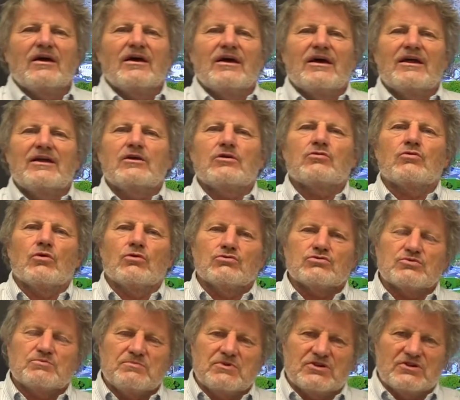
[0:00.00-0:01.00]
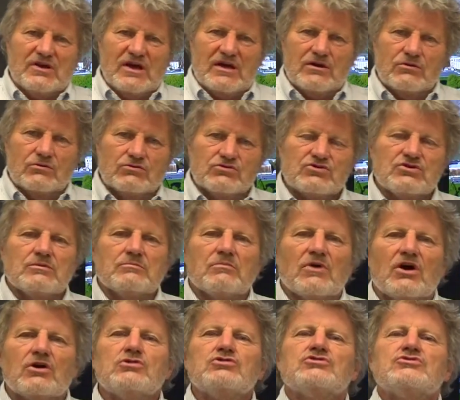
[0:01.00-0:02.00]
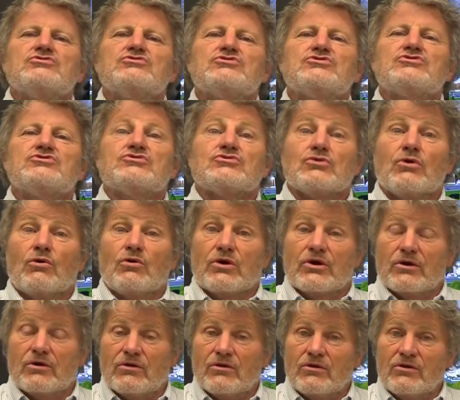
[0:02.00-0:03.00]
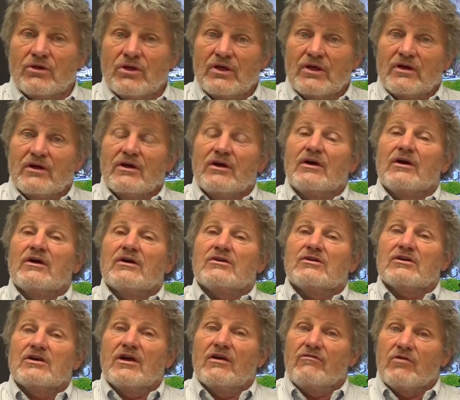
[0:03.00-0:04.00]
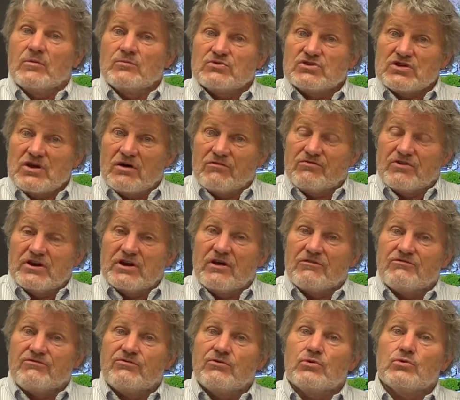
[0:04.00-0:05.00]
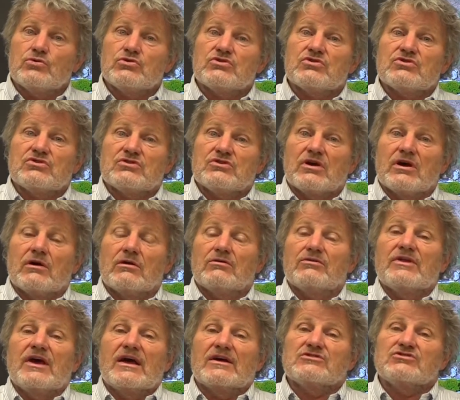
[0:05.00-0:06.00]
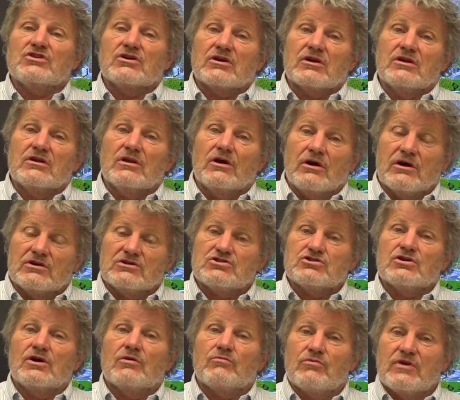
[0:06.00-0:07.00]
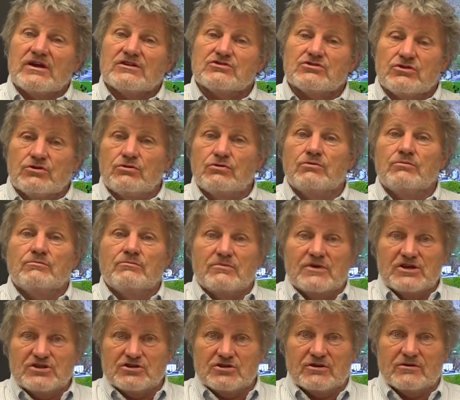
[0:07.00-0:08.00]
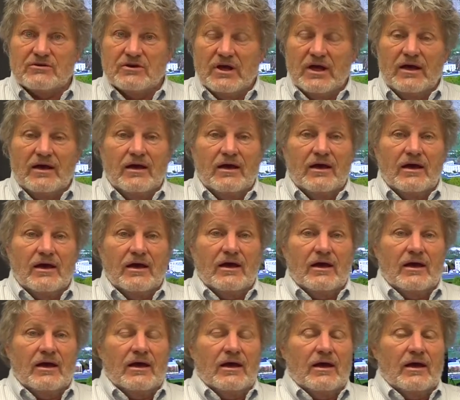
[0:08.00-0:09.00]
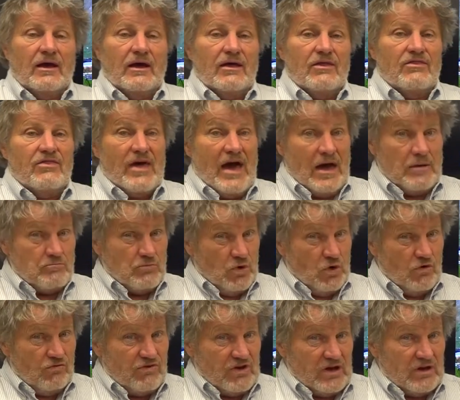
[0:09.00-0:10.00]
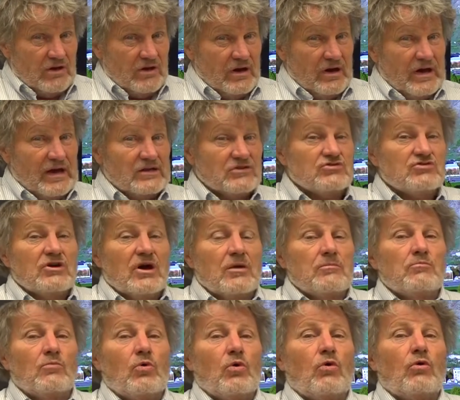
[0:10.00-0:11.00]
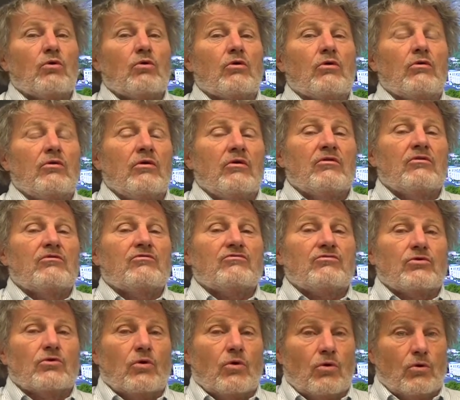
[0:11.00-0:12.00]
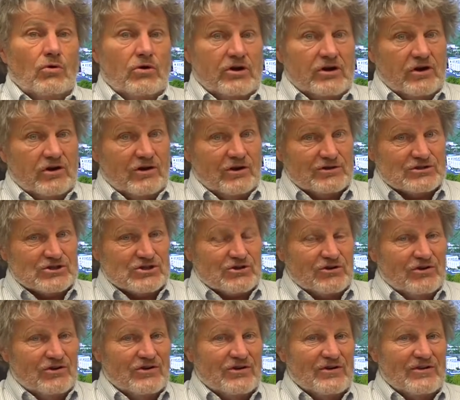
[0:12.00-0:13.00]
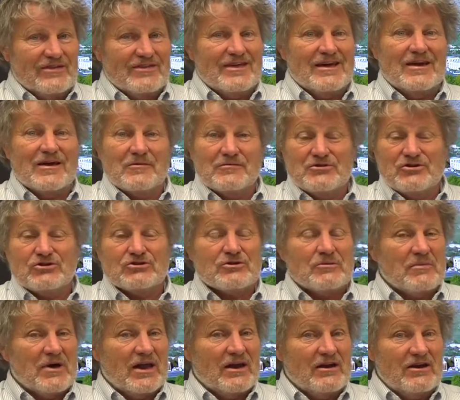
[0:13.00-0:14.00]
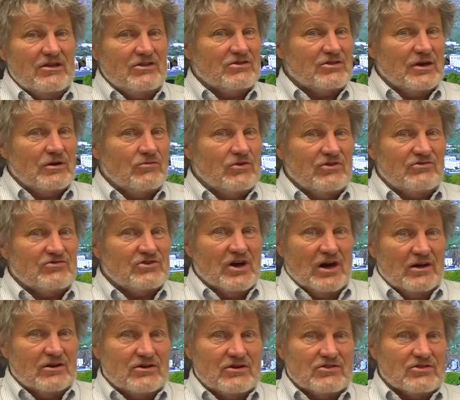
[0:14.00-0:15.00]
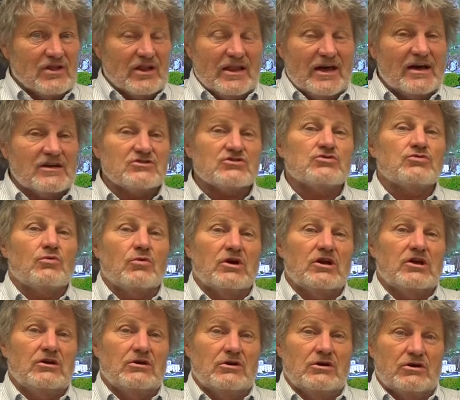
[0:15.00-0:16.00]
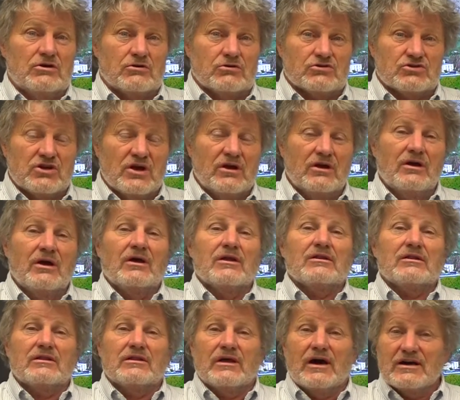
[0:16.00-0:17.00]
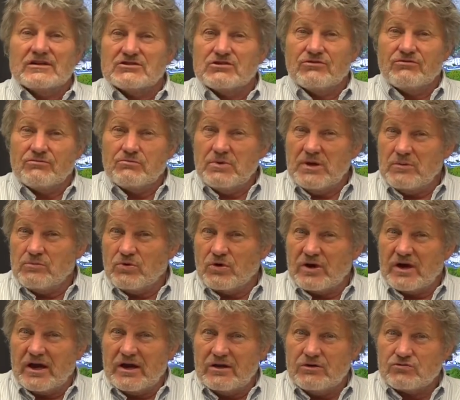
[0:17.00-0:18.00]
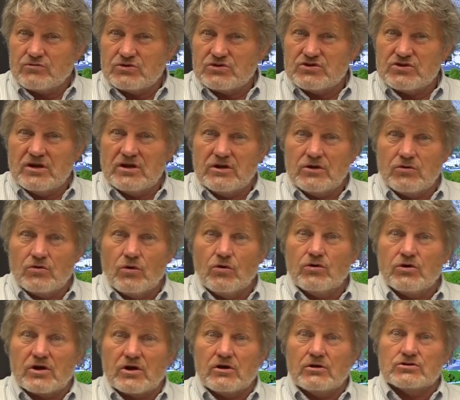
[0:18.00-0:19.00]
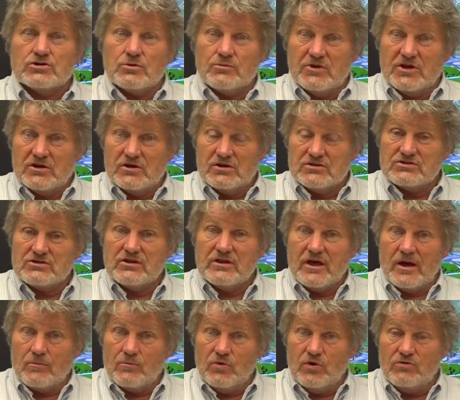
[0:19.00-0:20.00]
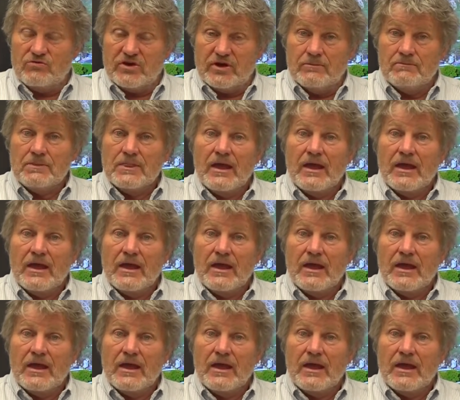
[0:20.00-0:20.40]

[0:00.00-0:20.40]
and he grows potatoes in Martian soil to give himself enough food till NASA can launch a rescue mission. That movie has done more for horticulture than of just about anything we've done in the last 20 years. Lots of people got interested in horticulture because of that movie.